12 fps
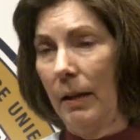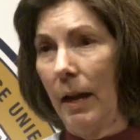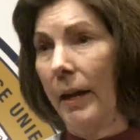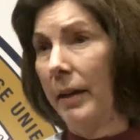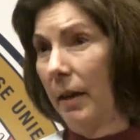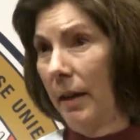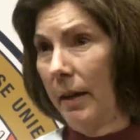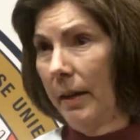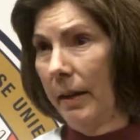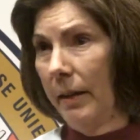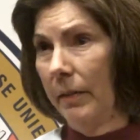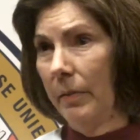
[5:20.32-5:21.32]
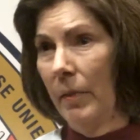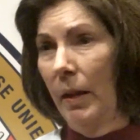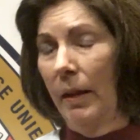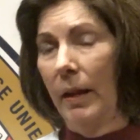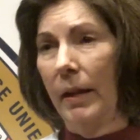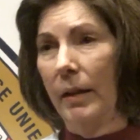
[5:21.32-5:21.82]
eye to eye.
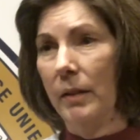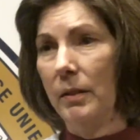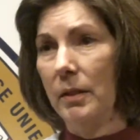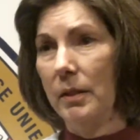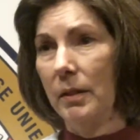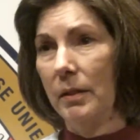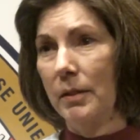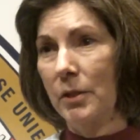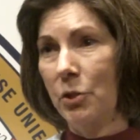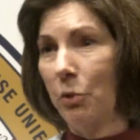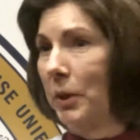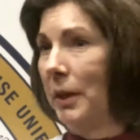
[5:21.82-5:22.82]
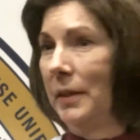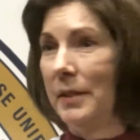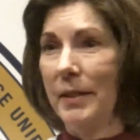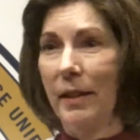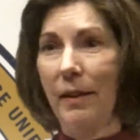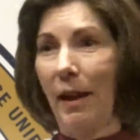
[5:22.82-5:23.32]
And so he
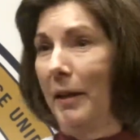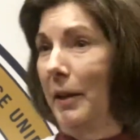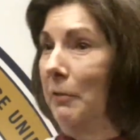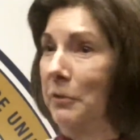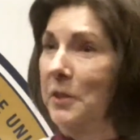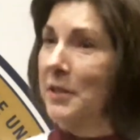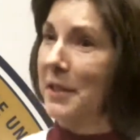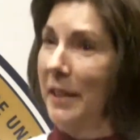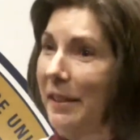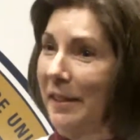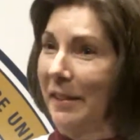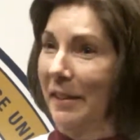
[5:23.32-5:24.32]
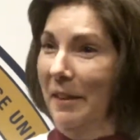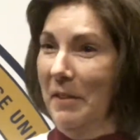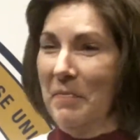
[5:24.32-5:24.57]
said, I love to sing.